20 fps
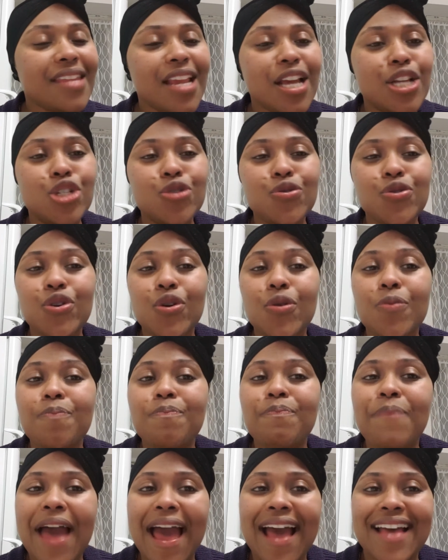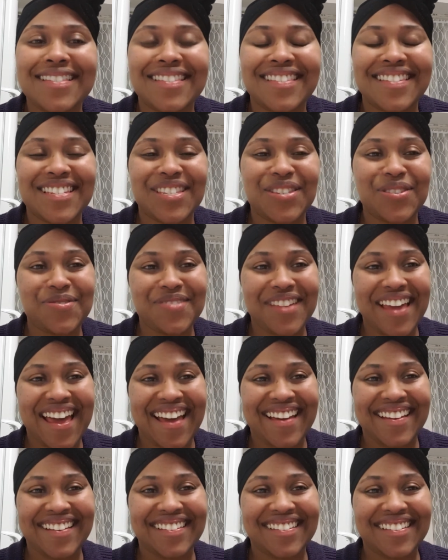do your best as you
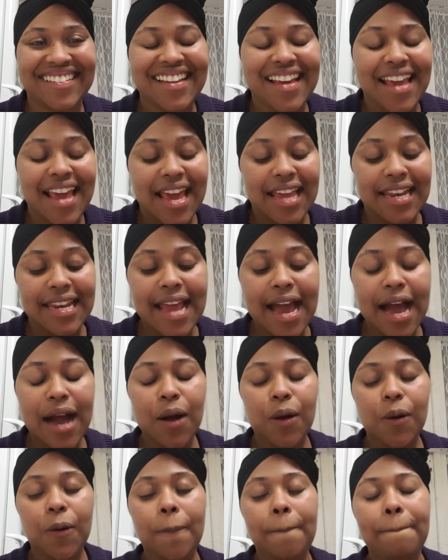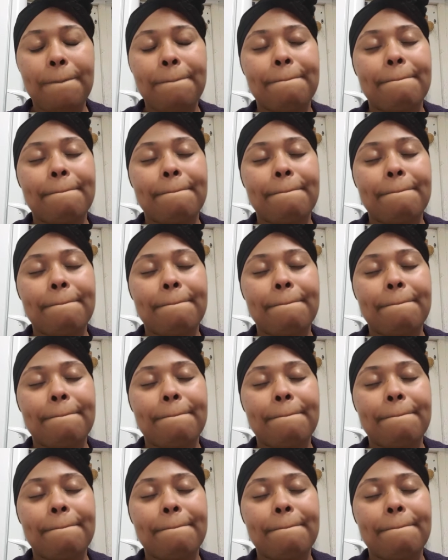can. Now,